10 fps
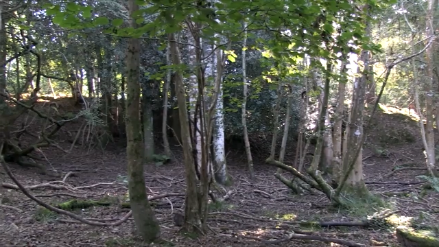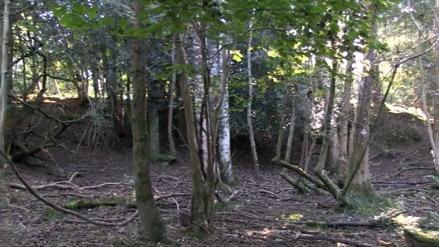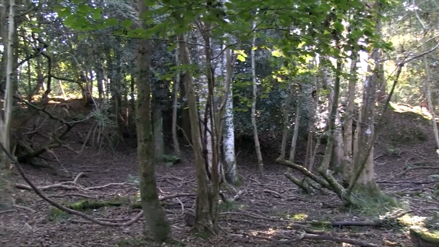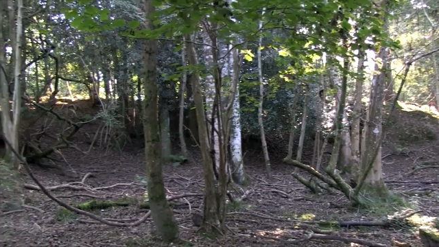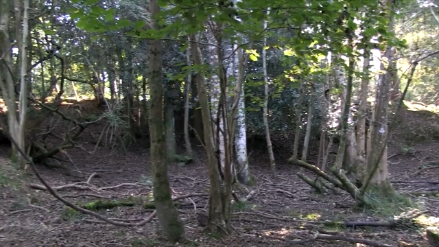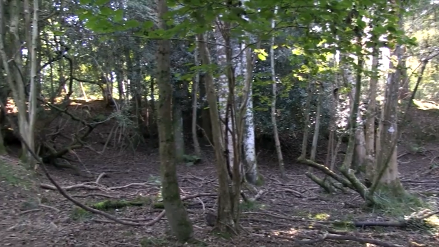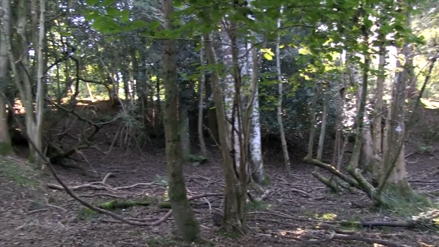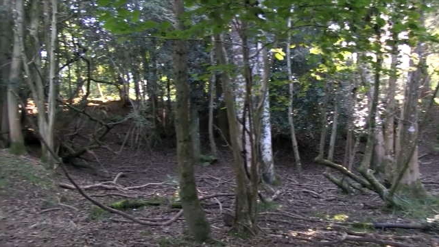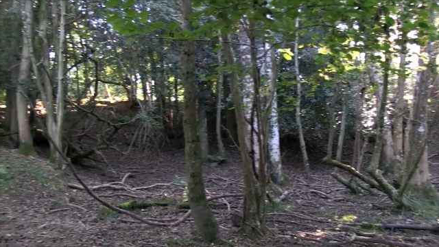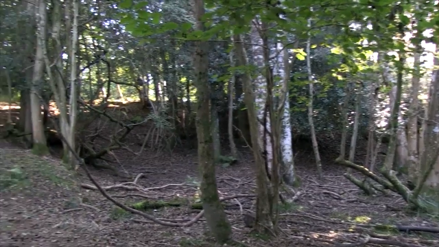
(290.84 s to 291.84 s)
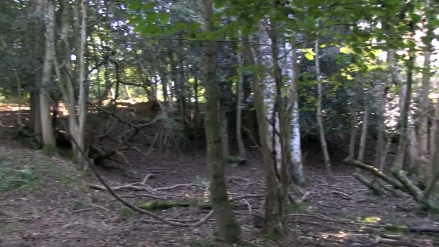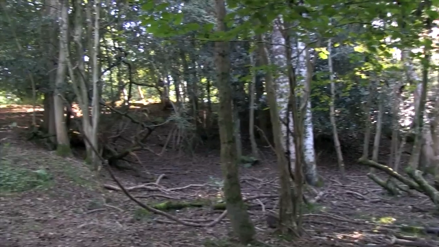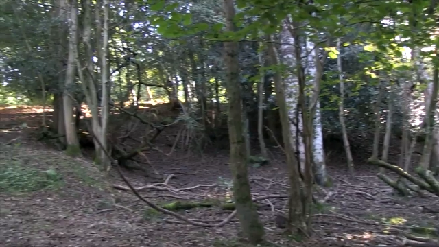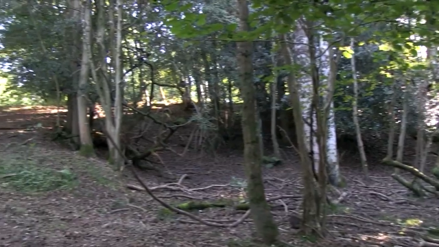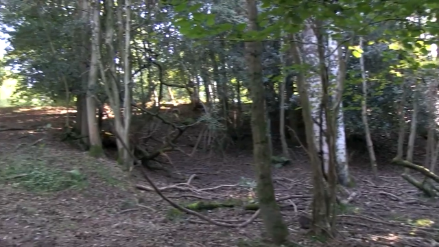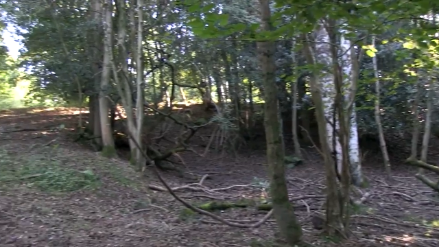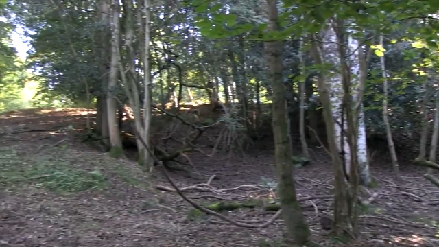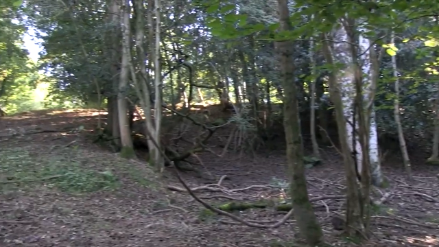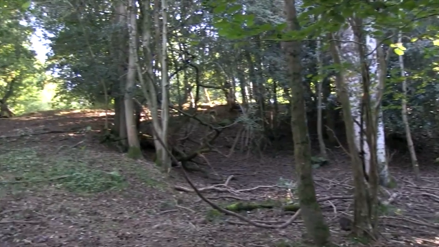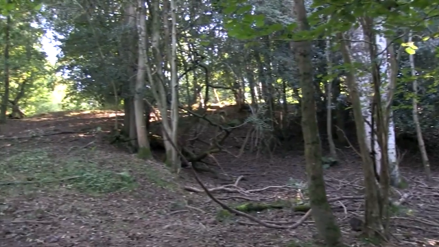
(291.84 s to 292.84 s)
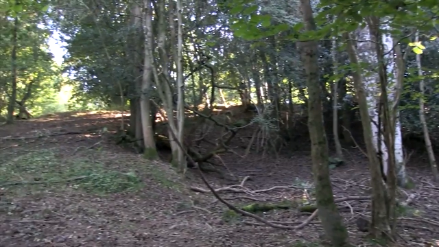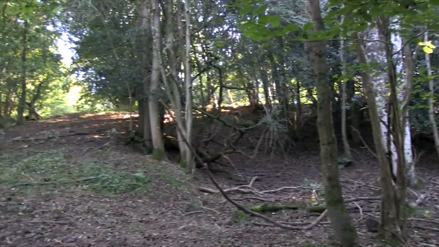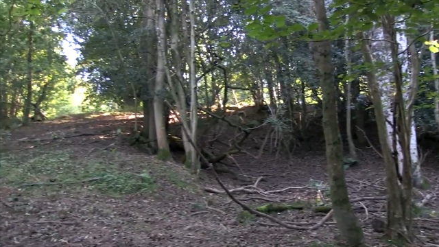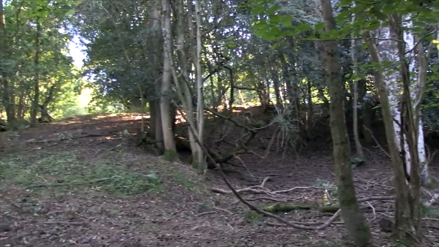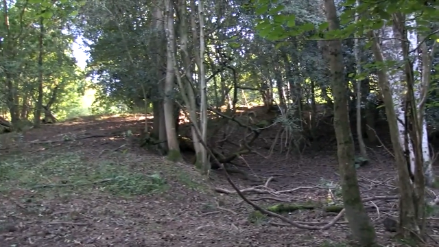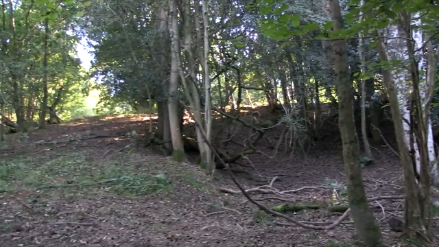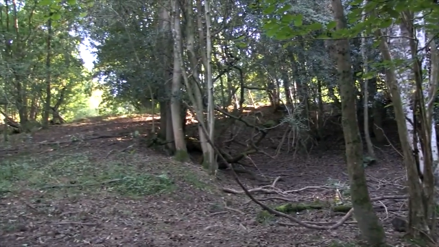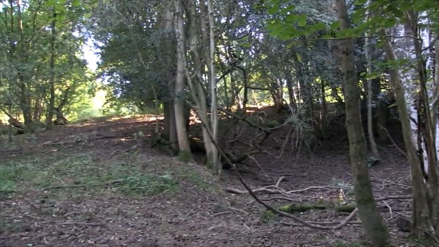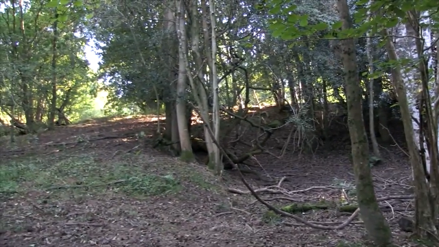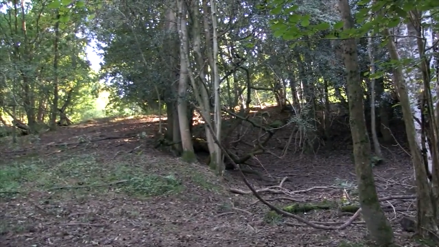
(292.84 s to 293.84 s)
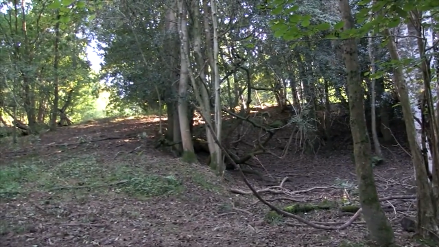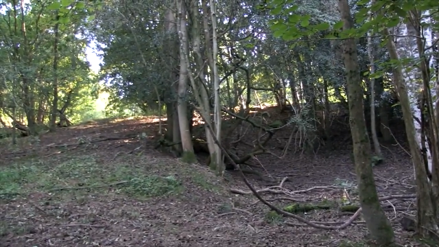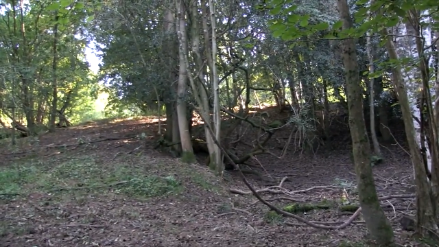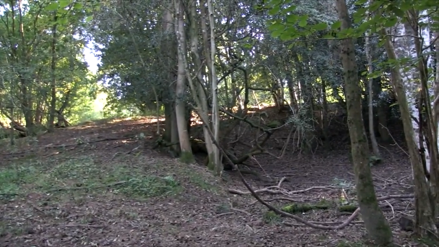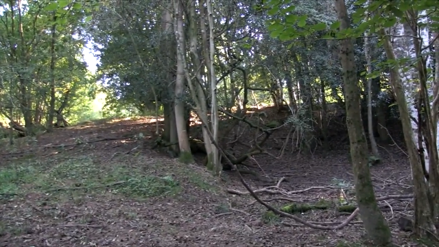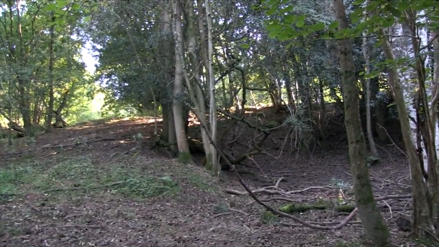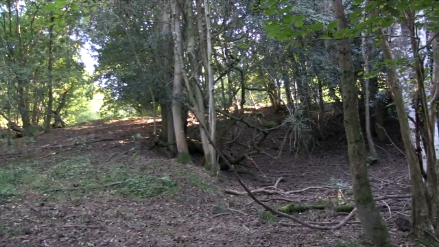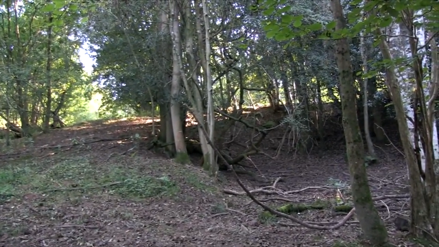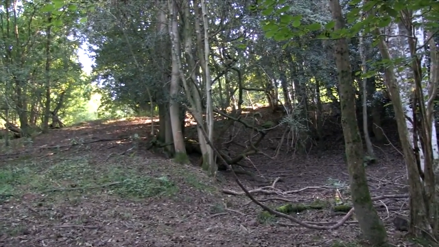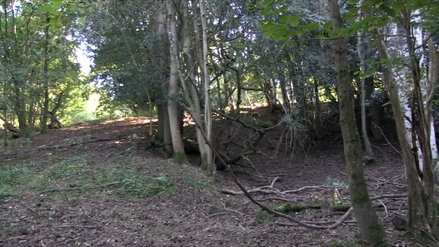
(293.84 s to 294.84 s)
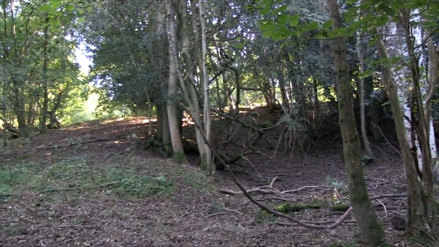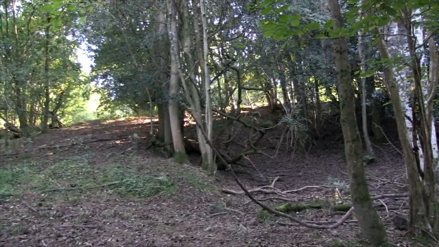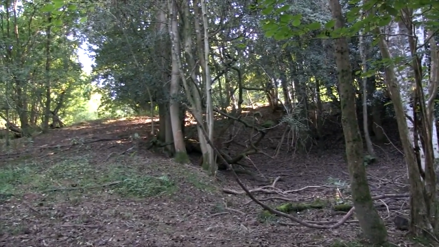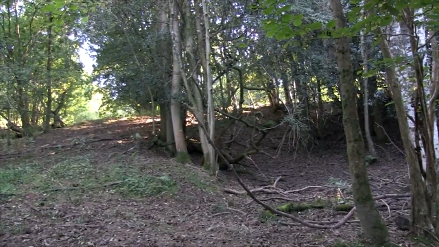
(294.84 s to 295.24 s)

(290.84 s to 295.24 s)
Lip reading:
Nobody's mouth can be seen.